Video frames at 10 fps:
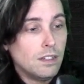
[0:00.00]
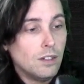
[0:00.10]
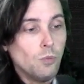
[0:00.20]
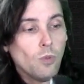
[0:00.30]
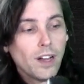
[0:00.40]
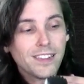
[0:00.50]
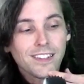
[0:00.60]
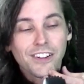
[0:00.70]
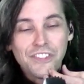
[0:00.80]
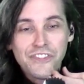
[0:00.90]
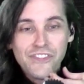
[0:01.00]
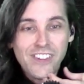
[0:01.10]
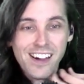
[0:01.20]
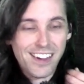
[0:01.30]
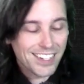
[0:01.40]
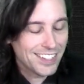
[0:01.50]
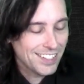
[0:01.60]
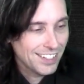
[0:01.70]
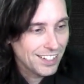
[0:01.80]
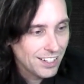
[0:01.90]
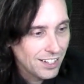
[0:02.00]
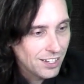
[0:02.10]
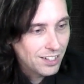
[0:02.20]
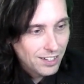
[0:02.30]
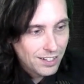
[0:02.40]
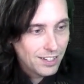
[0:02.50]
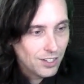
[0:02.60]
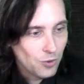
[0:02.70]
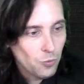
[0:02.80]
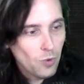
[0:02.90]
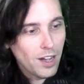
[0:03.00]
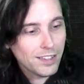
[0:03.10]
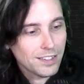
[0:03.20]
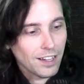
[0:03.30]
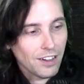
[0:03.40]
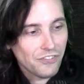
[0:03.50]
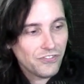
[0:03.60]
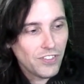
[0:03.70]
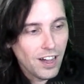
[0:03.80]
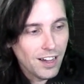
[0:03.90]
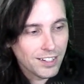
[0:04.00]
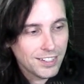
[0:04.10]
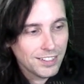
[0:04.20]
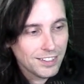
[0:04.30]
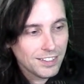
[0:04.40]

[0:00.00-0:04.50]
What the fuck? What the fuck?